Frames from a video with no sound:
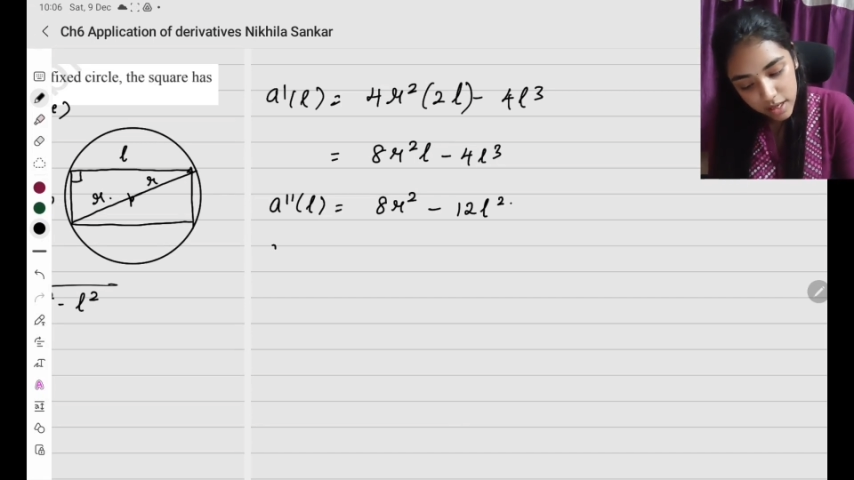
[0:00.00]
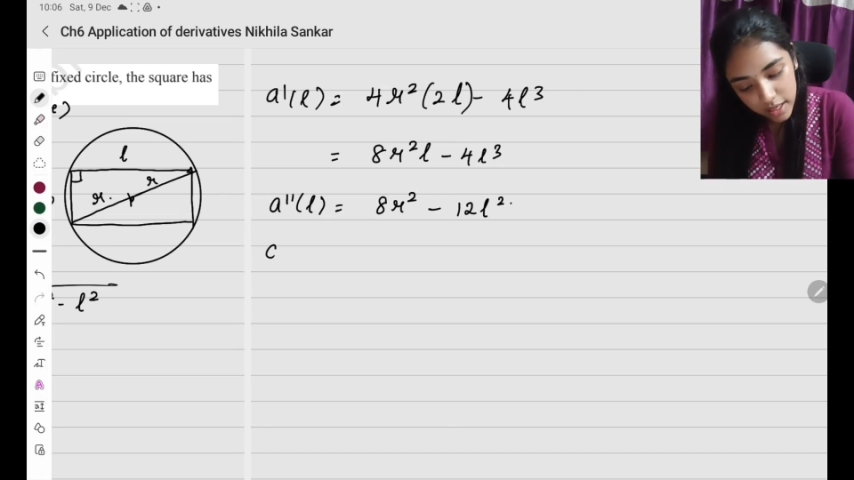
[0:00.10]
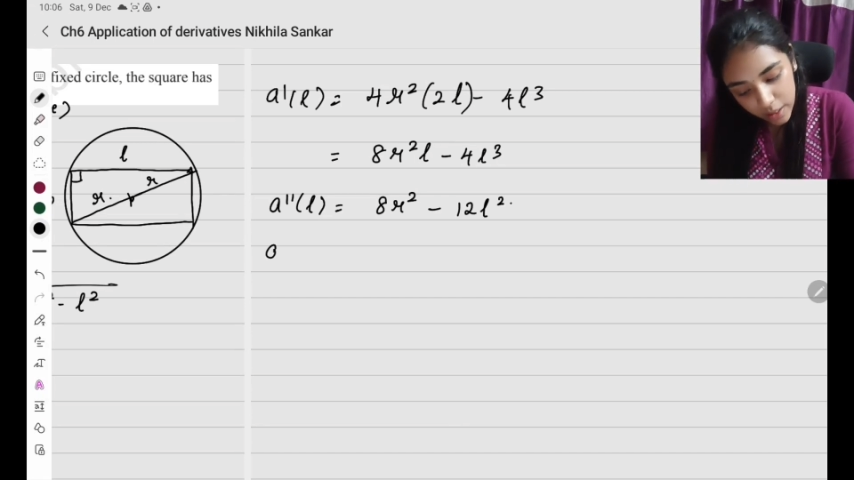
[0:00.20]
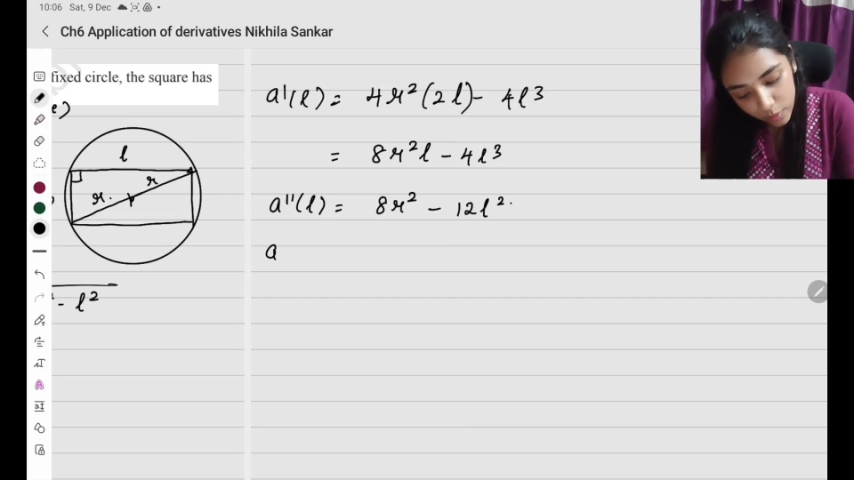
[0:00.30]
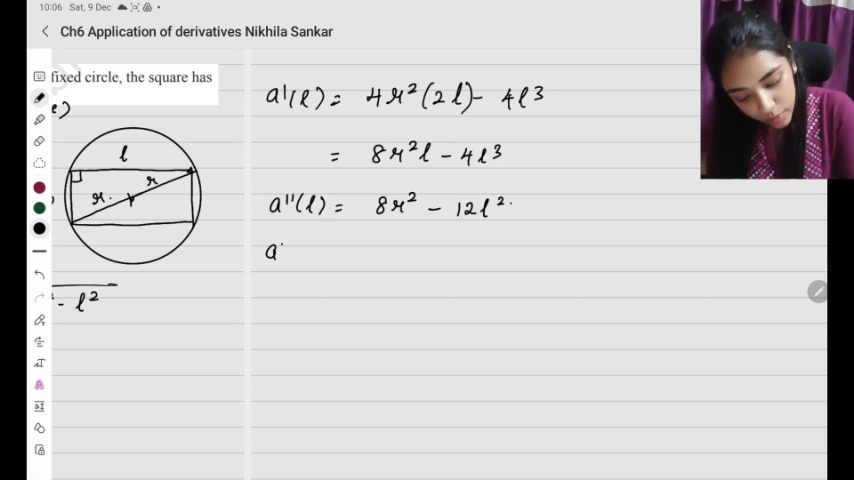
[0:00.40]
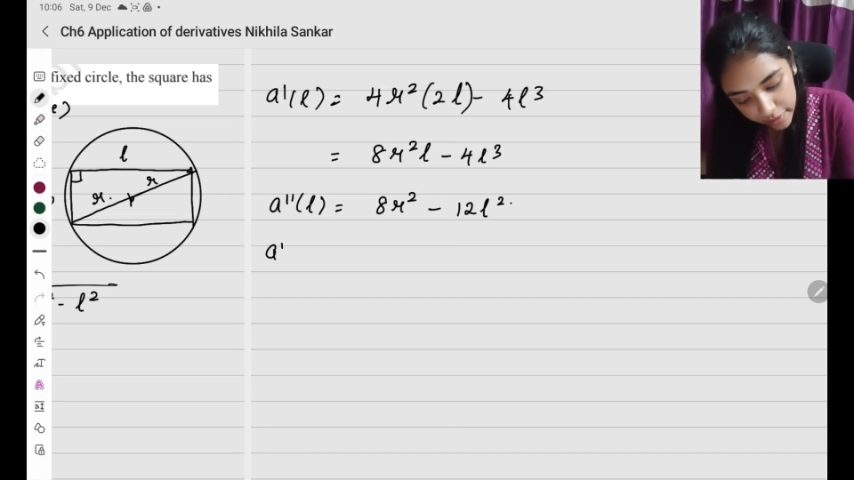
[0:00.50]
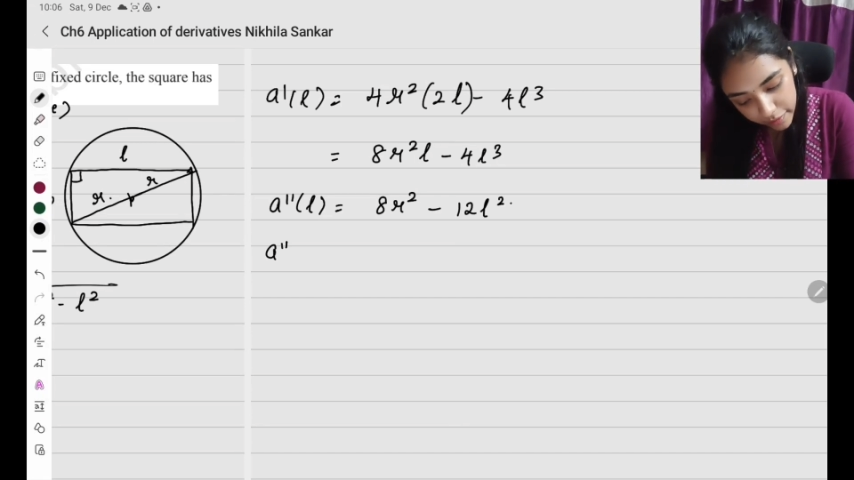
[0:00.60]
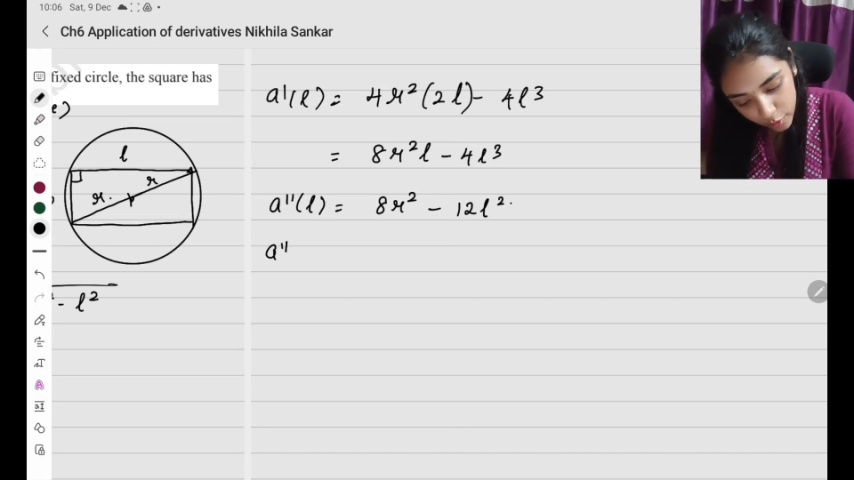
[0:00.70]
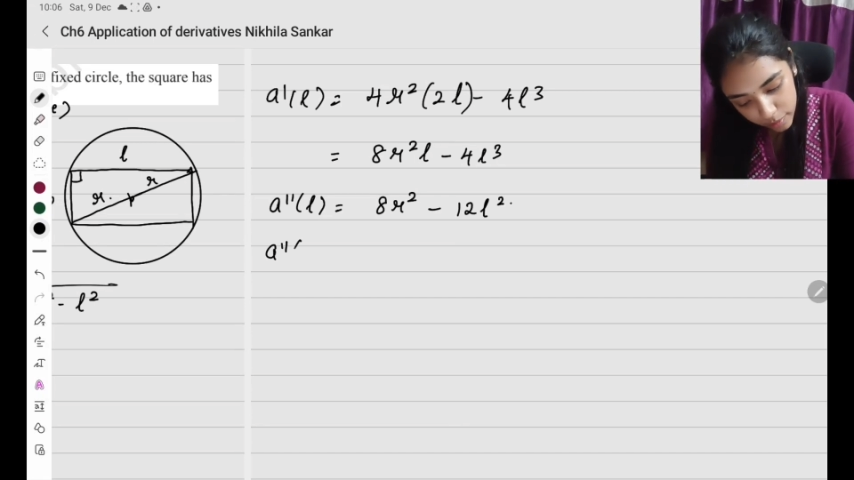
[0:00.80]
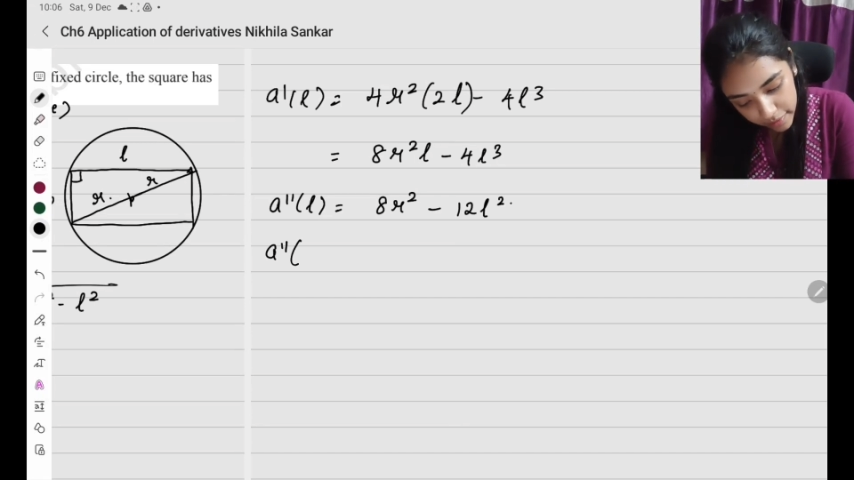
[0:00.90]
Now I
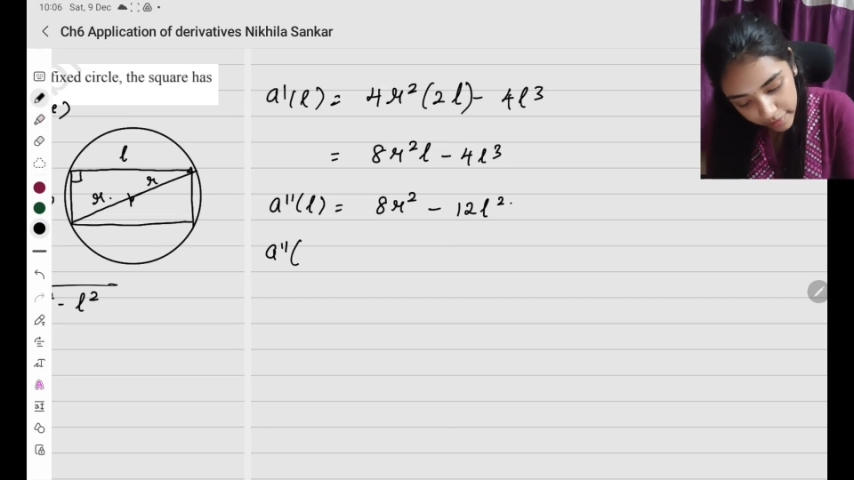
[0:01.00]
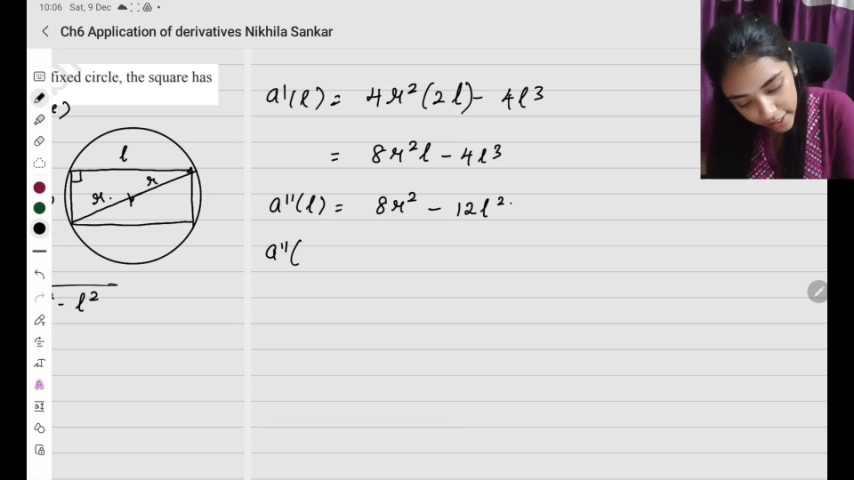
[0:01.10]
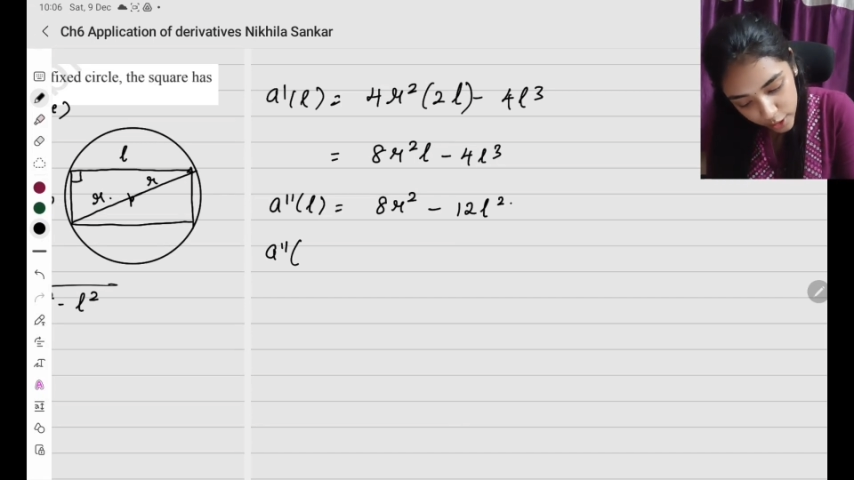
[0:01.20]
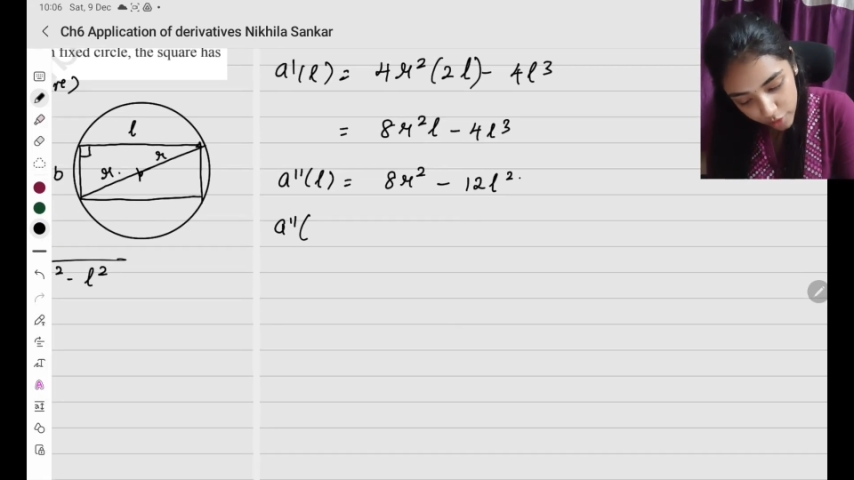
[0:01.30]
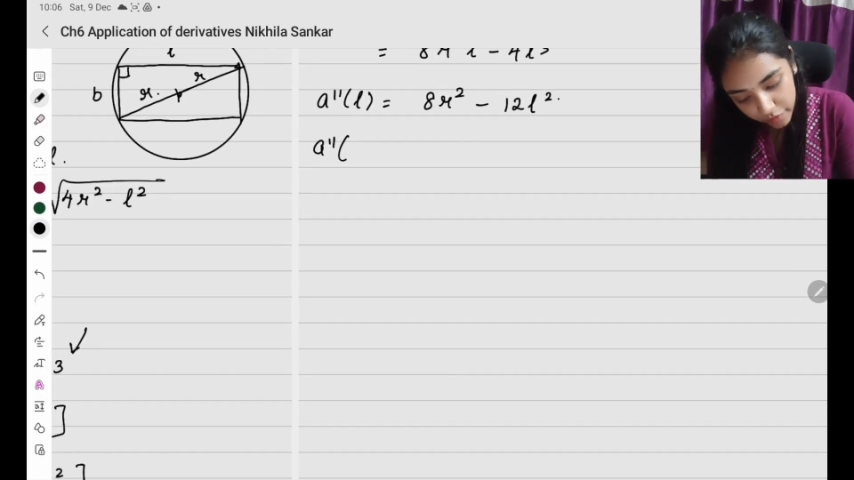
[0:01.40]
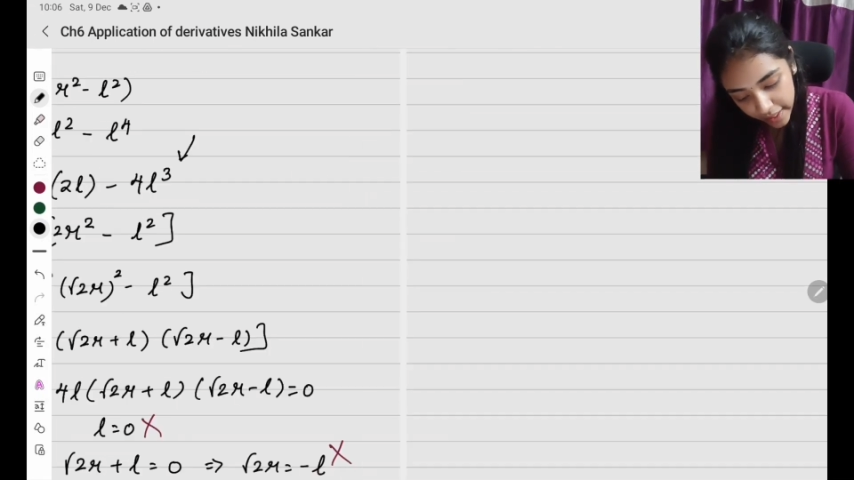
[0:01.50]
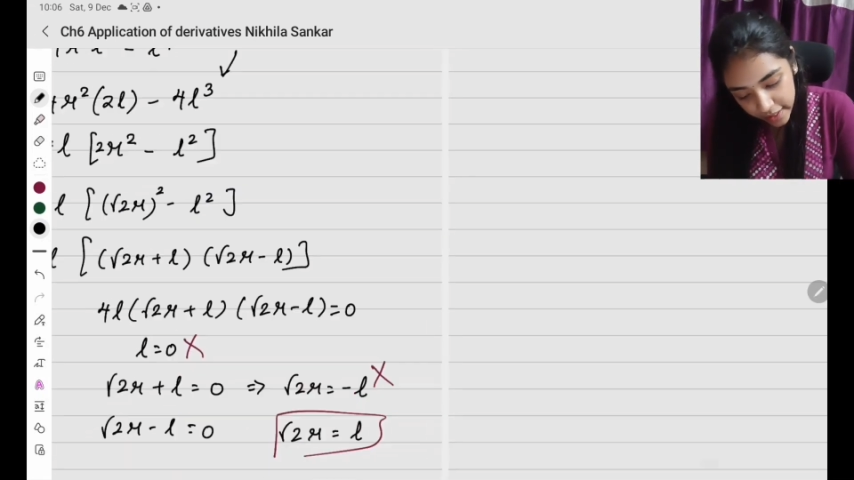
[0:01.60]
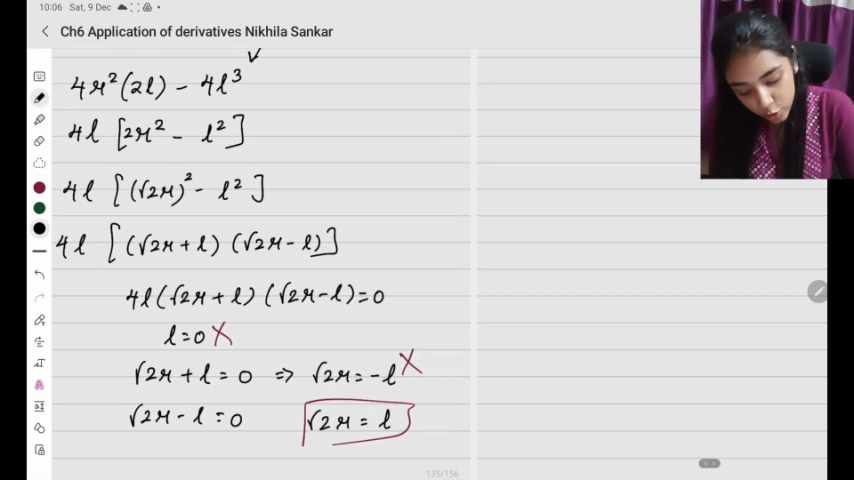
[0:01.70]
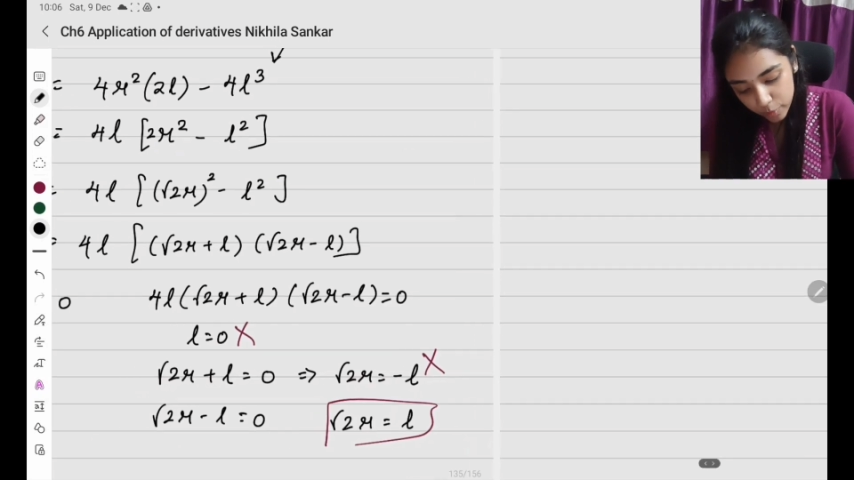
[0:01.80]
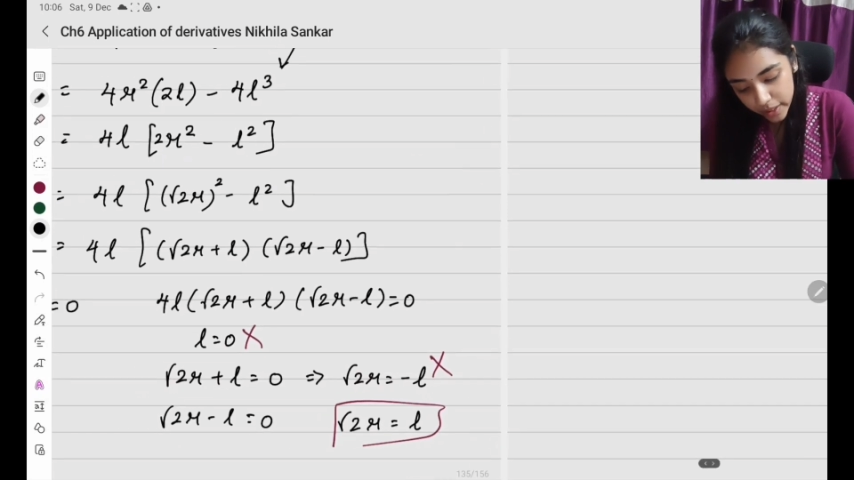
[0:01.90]
found my value of L
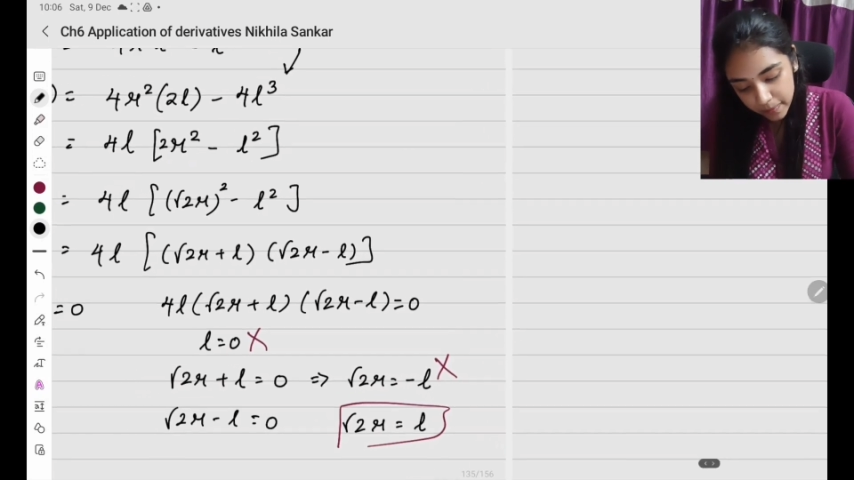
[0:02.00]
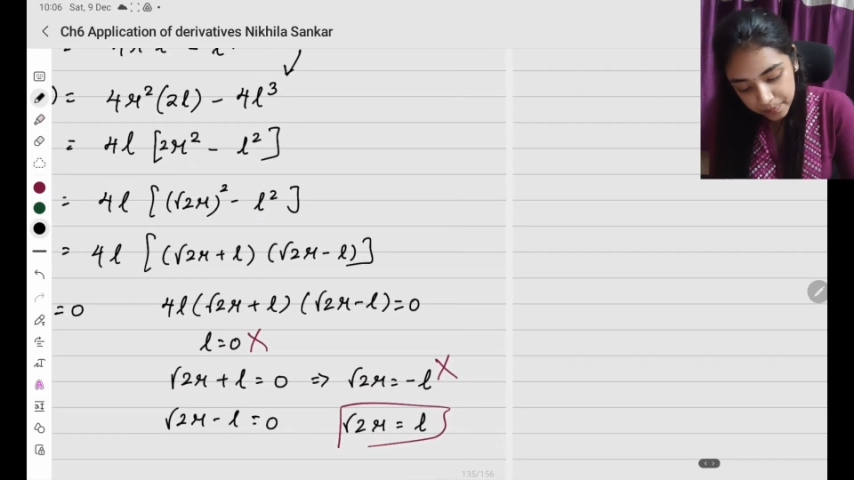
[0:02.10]
to be